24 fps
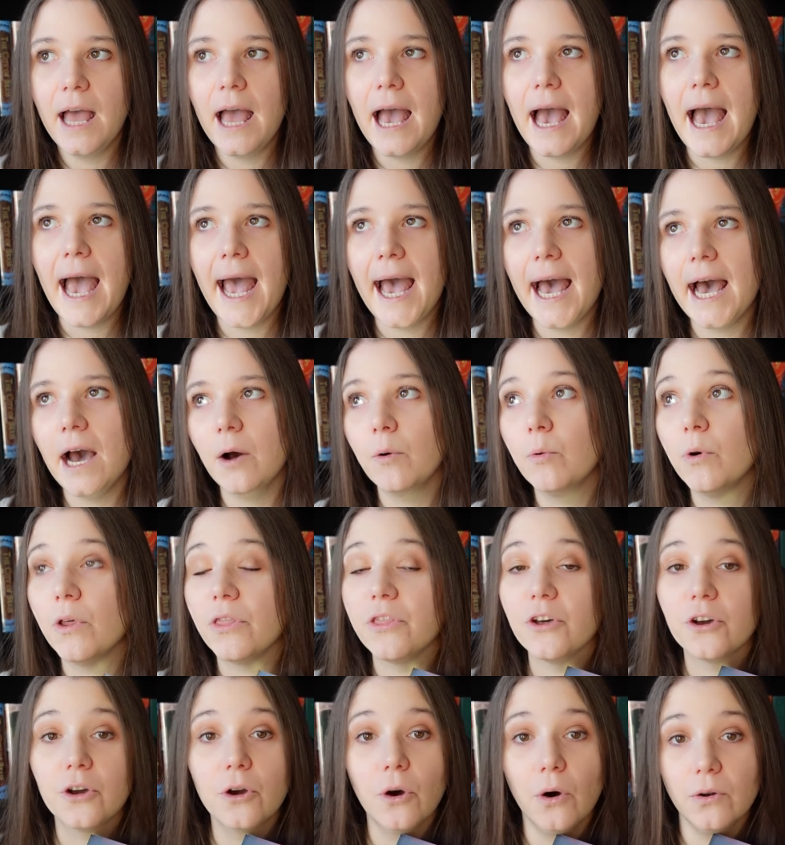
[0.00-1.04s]
how
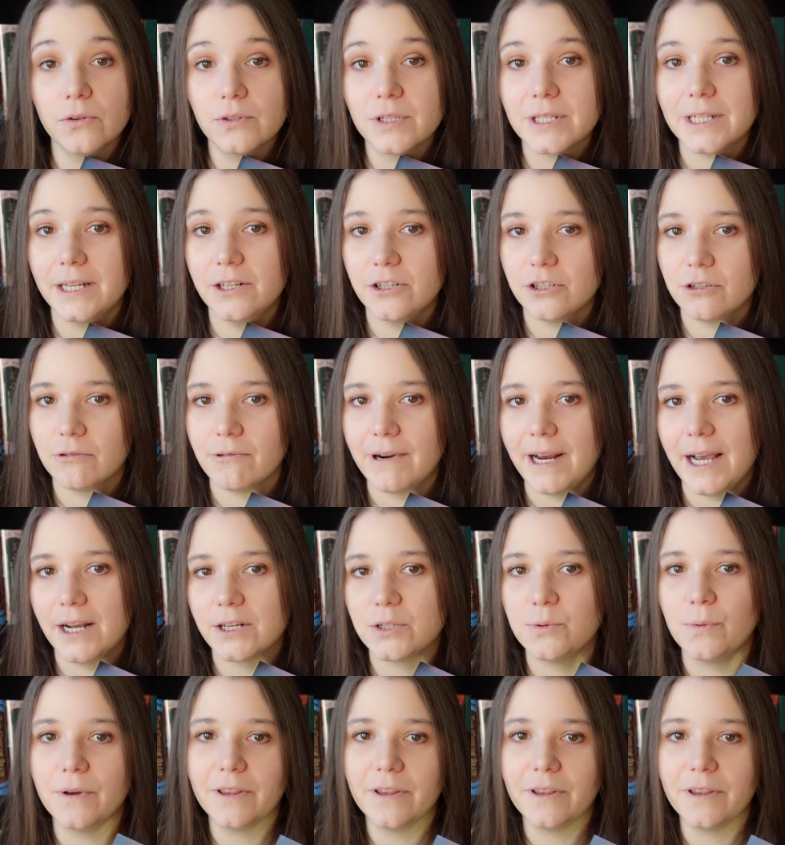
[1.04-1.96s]
the gods interact